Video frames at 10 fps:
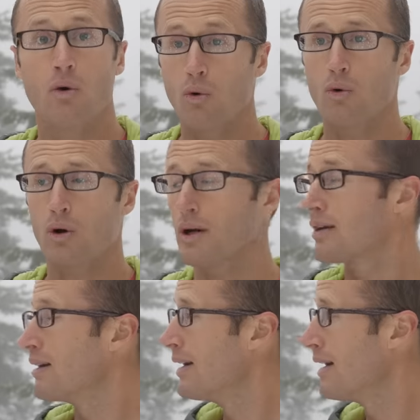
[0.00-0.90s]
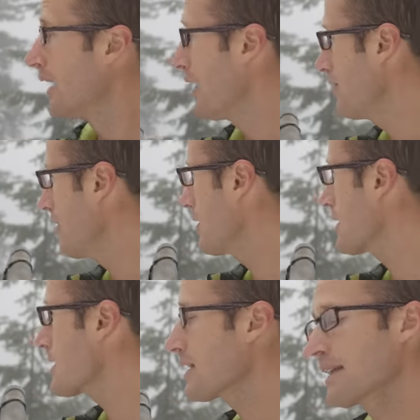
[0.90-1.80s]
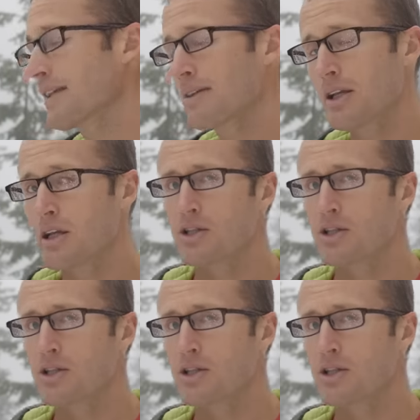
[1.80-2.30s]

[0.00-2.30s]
Or if honestly,